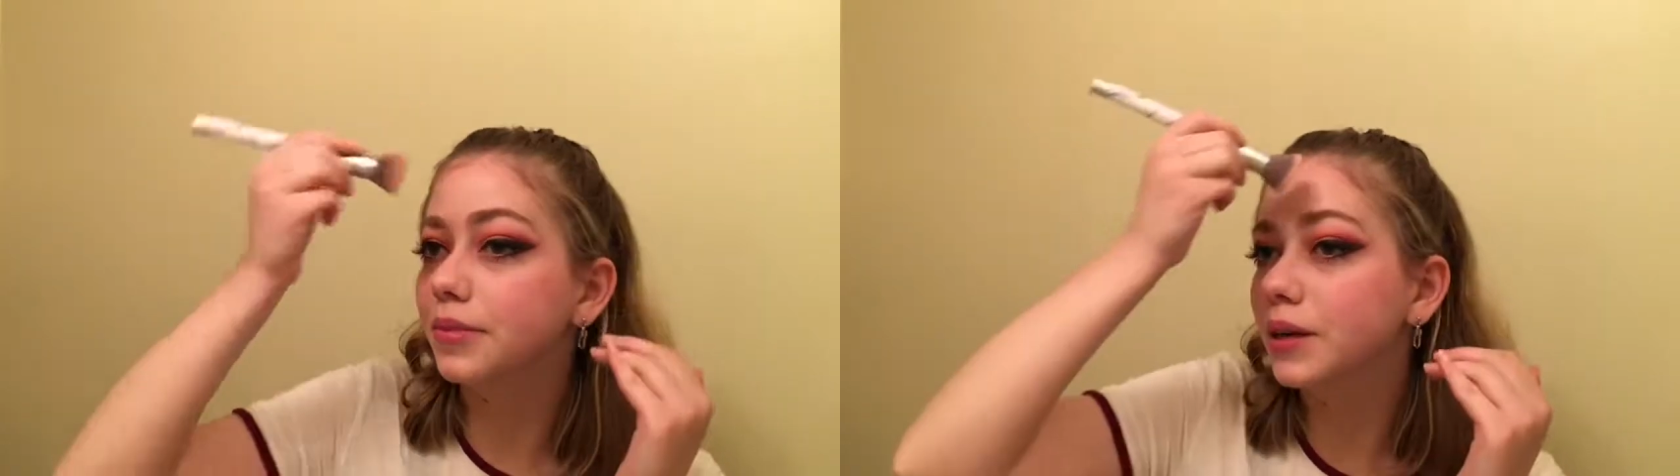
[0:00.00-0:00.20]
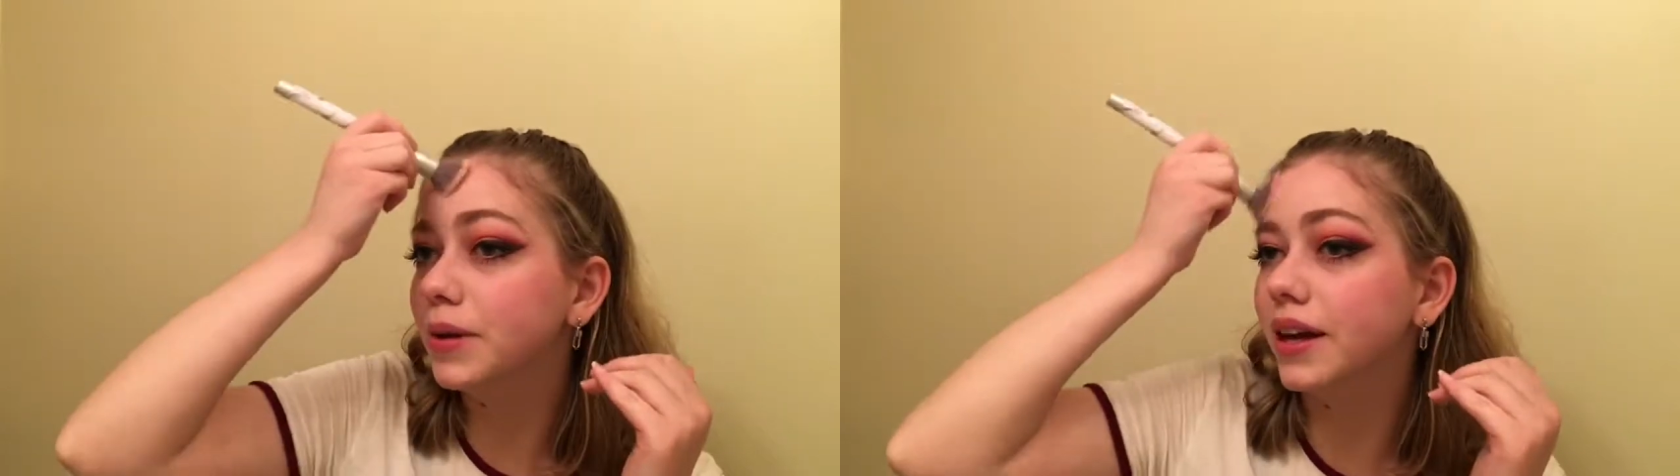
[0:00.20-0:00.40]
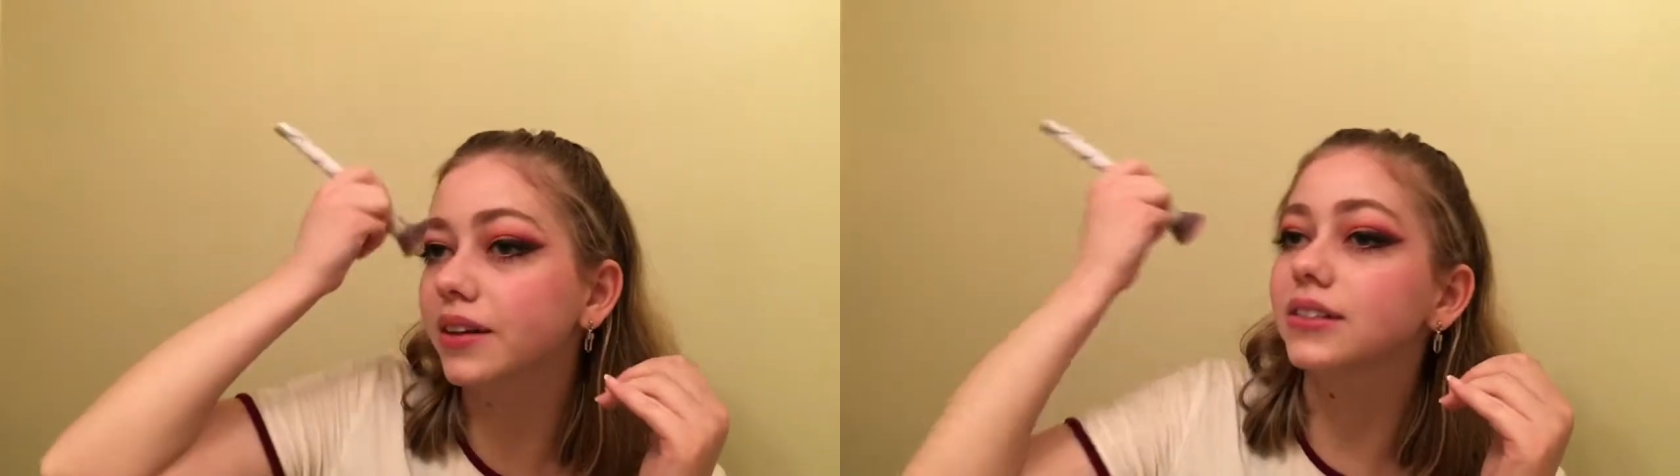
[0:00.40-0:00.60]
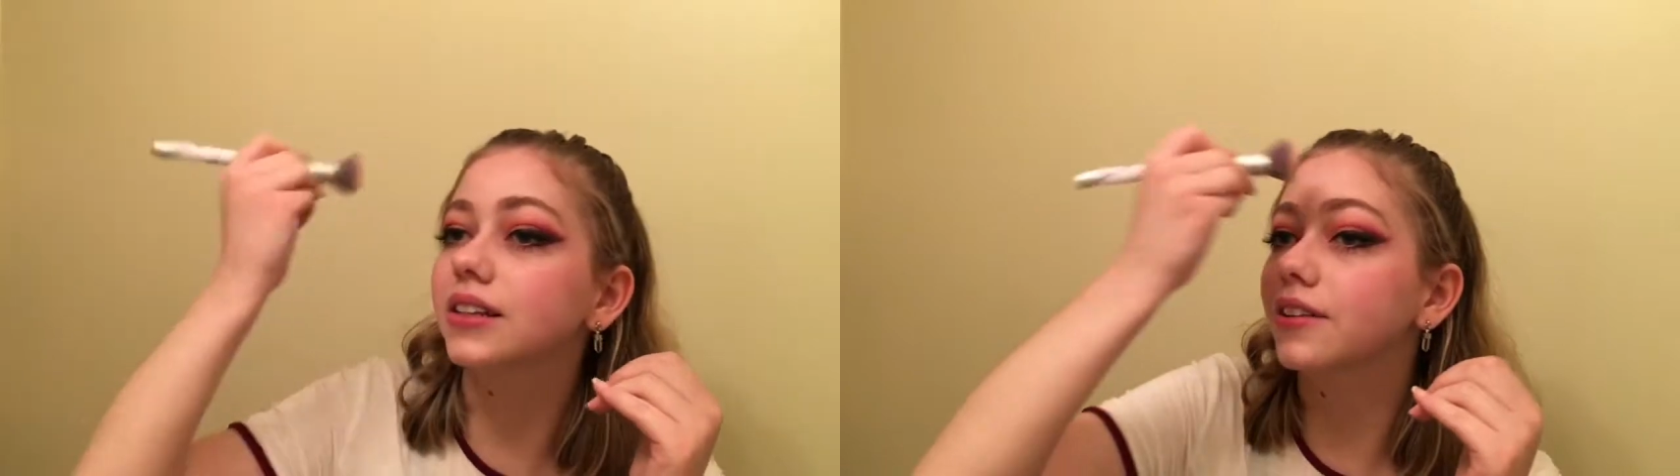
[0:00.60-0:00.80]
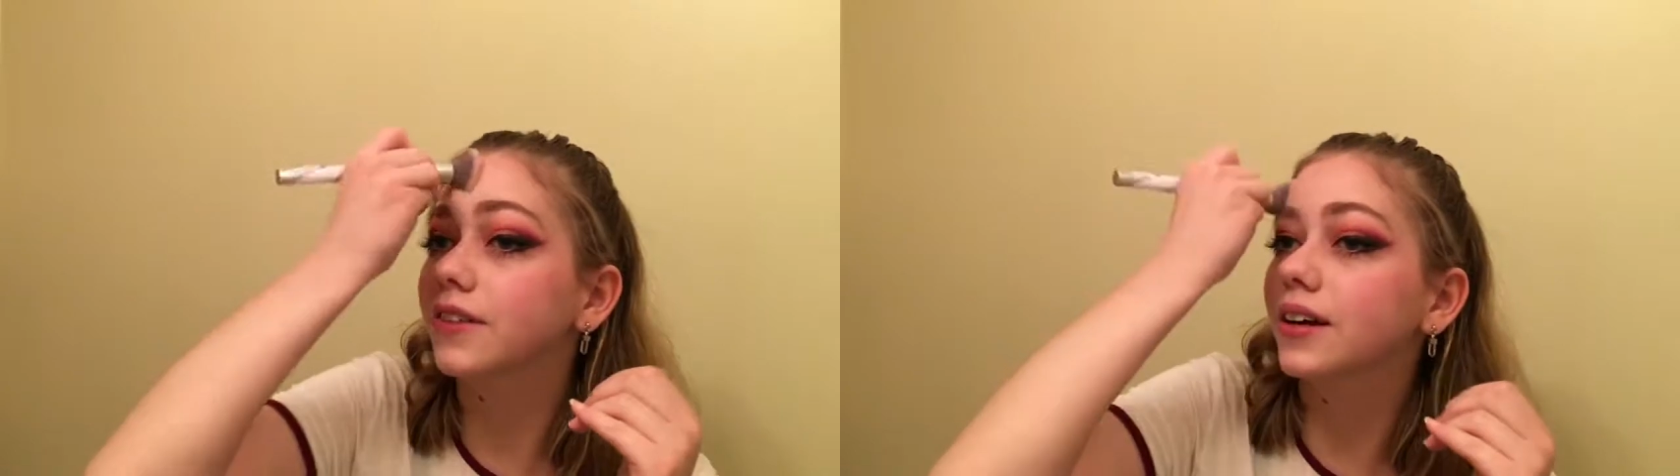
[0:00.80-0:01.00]
hairs that I've
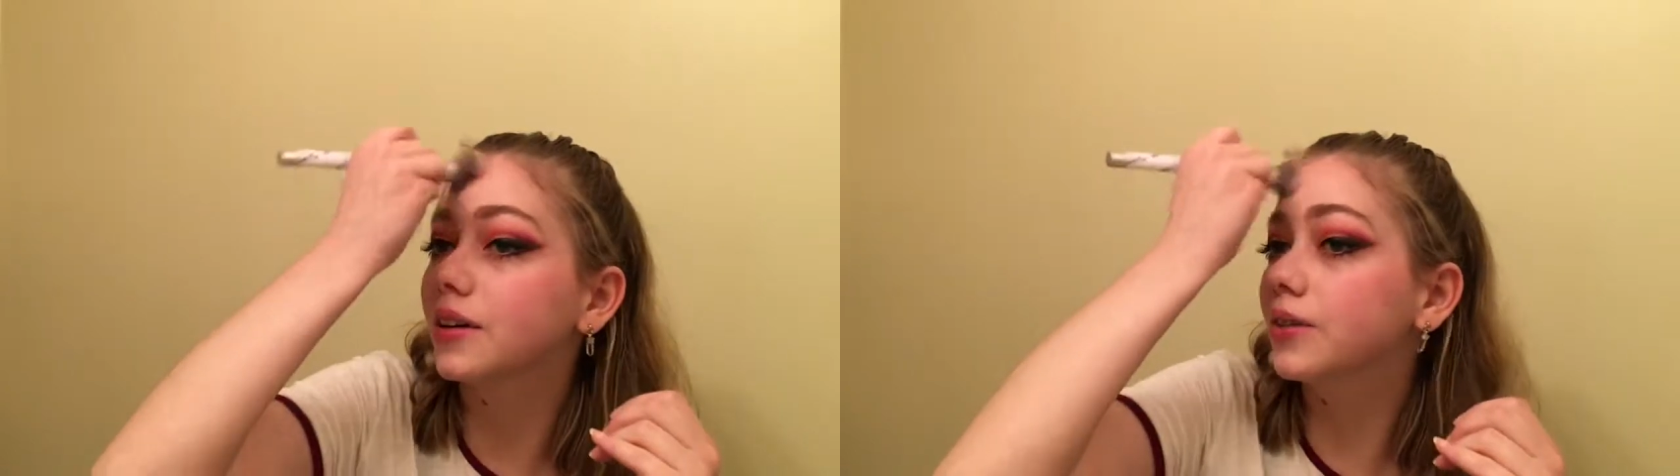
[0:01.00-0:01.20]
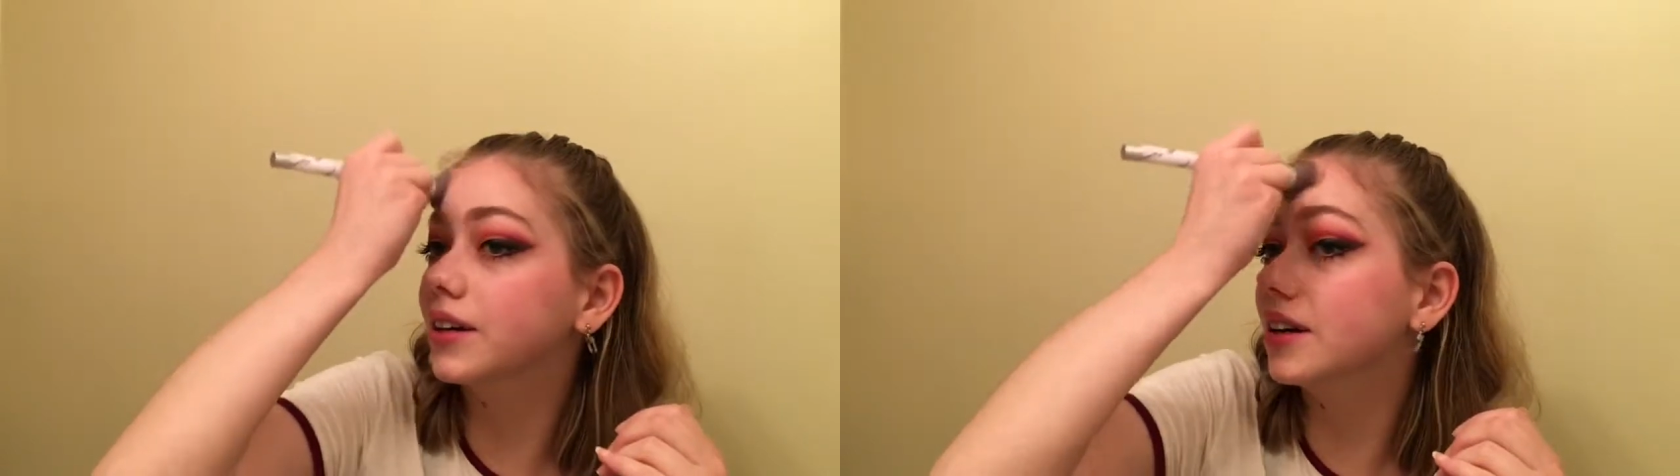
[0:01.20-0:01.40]
got going on